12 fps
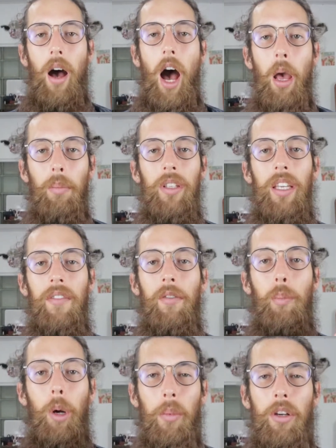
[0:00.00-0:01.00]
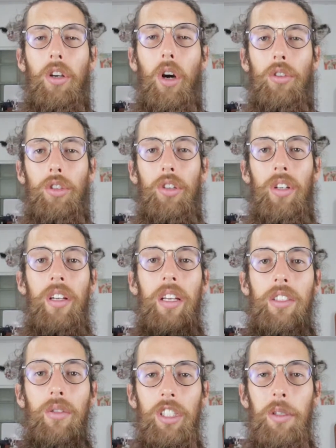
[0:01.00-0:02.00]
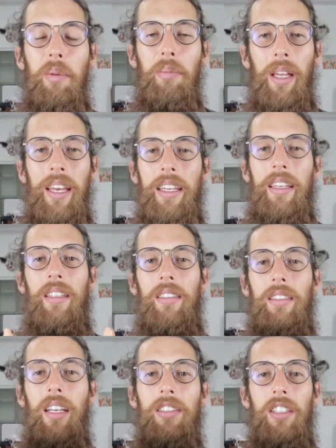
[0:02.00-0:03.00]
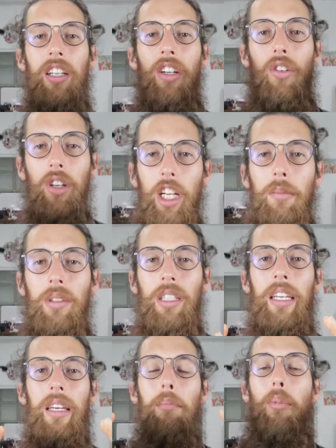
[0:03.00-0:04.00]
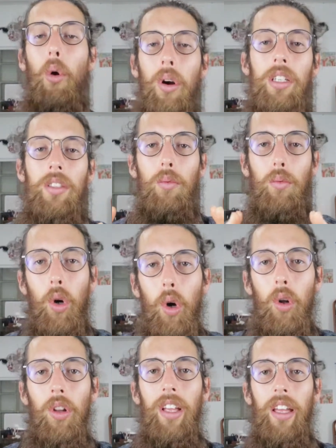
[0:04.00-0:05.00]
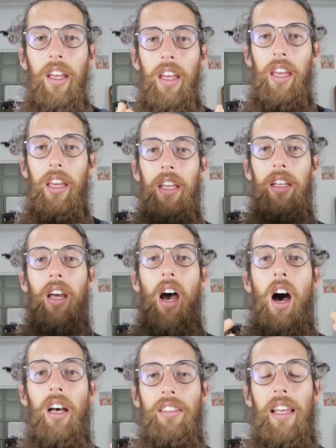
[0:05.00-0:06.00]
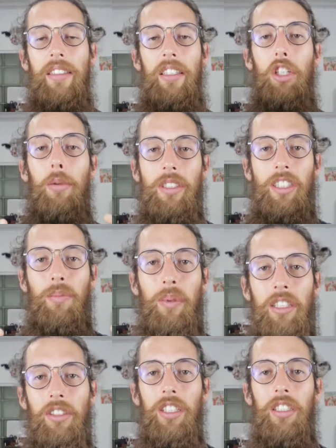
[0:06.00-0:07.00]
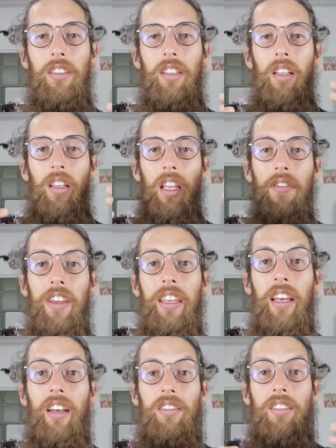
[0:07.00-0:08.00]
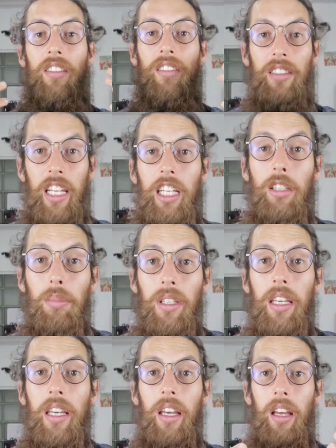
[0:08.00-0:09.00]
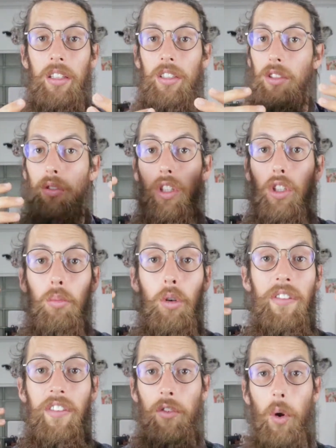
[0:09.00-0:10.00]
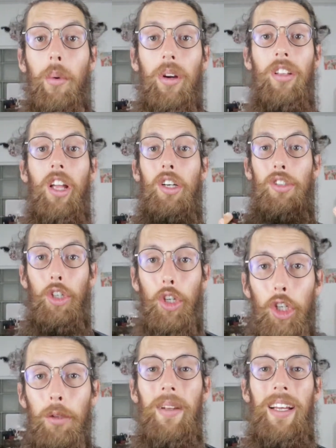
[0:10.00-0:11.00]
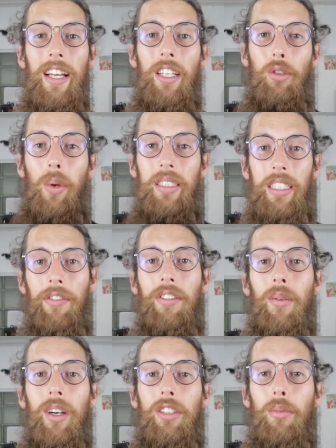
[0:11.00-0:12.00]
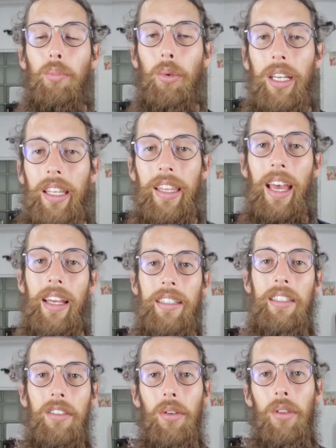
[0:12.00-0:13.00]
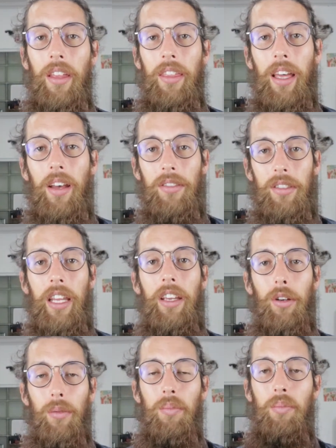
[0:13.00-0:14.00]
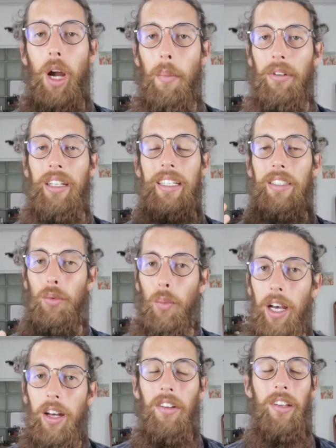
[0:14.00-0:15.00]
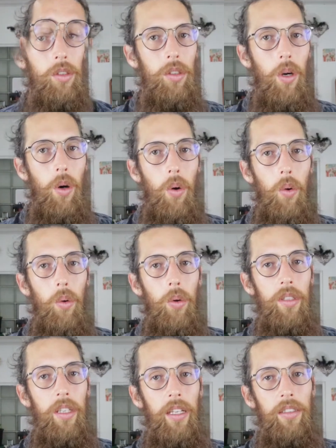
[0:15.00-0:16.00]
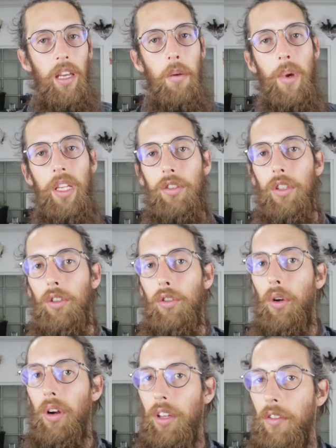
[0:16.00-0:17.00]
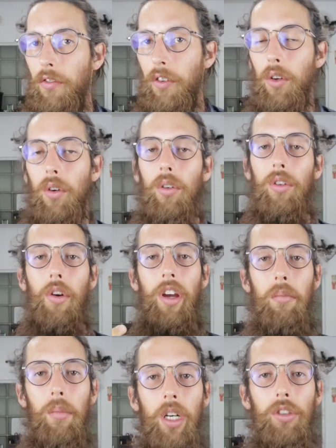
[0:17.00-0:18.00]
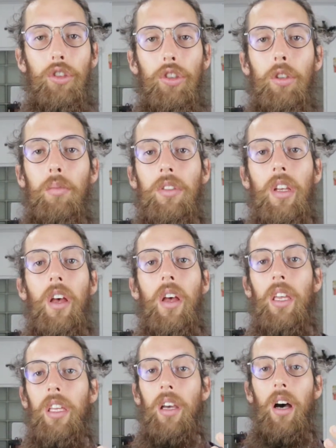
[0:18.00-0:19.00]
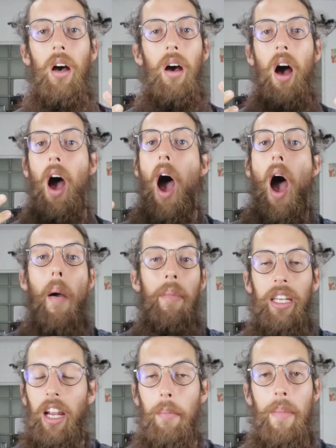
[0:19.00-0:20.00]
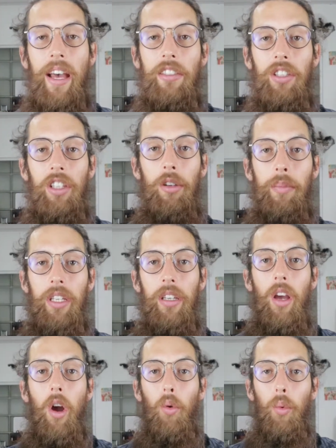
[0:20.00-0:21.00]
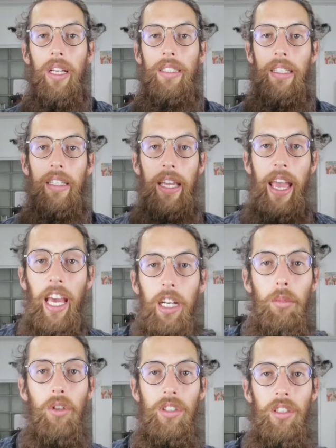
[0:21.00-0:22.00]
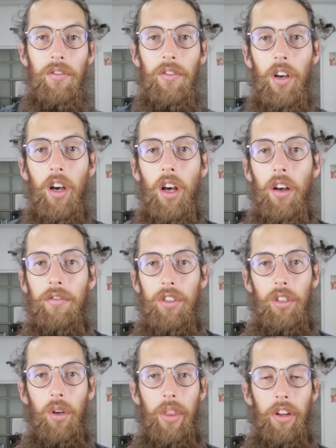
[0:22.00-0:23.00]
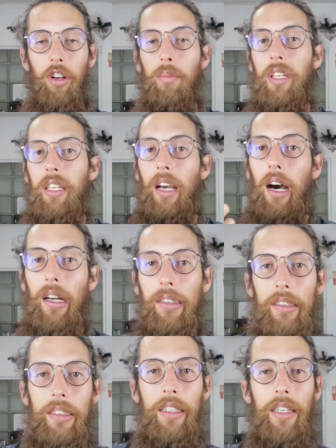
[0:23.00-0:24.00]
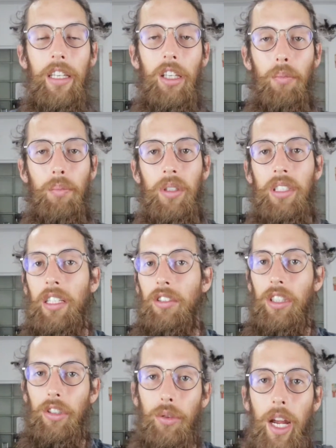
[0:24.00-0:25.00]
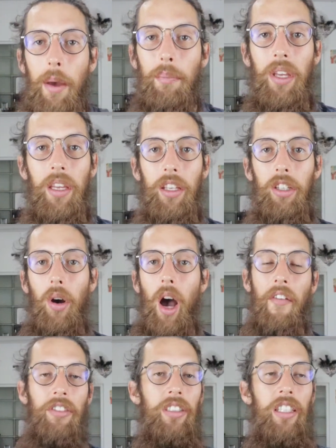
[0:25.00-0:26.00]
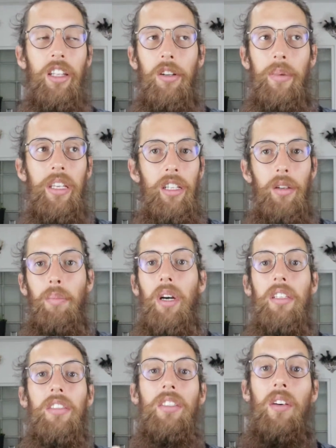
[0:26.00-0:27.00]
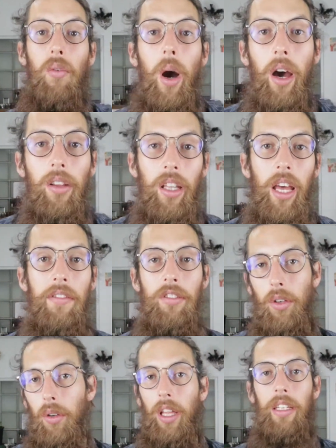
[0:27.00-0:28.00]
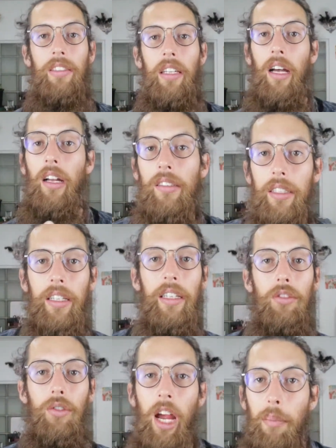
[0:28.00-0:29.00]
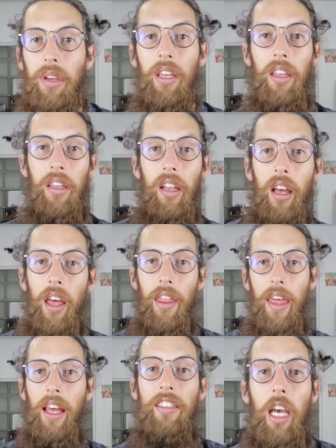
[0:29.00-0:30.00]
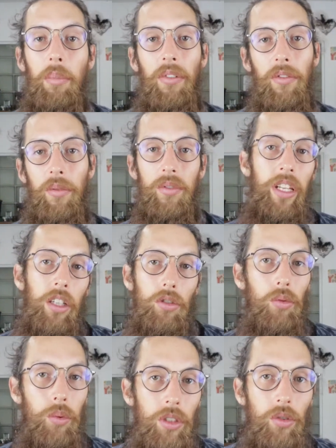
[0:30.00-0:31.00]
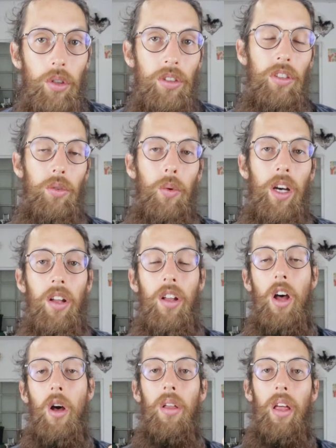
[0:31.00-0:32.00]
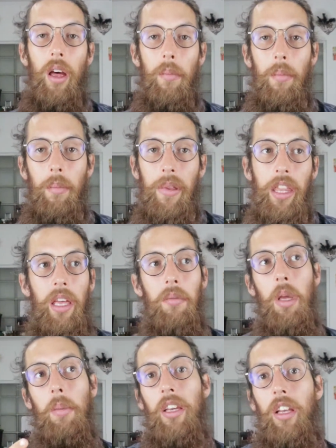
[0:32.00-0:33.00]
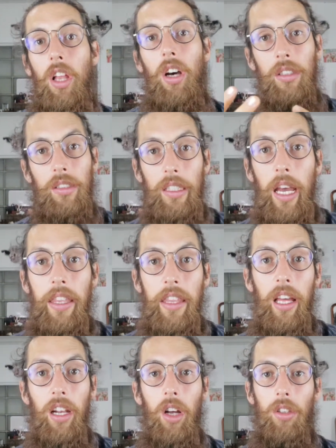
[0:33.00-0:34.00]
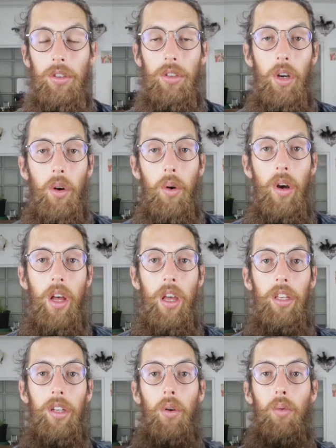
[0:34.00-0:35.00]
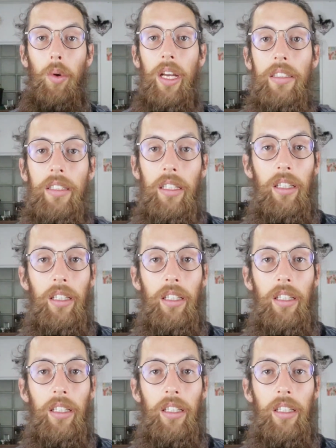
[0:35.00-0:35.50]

I believe permaculture is going to play such an incredibly important role in us as a human species living sustainably, just moving forward long term. So I definitely want to bring that into the 1,000-acre property as well. So yes, I mentioned growing food, growing mushrooms. I imagine there'd be raising animals involved, there'd be hunting and potentially trapping, obviously there'd be an abundance of wildlife, so like I said, hunting and trapping and that type of natural resource as well. But then maybe alongside that also, raising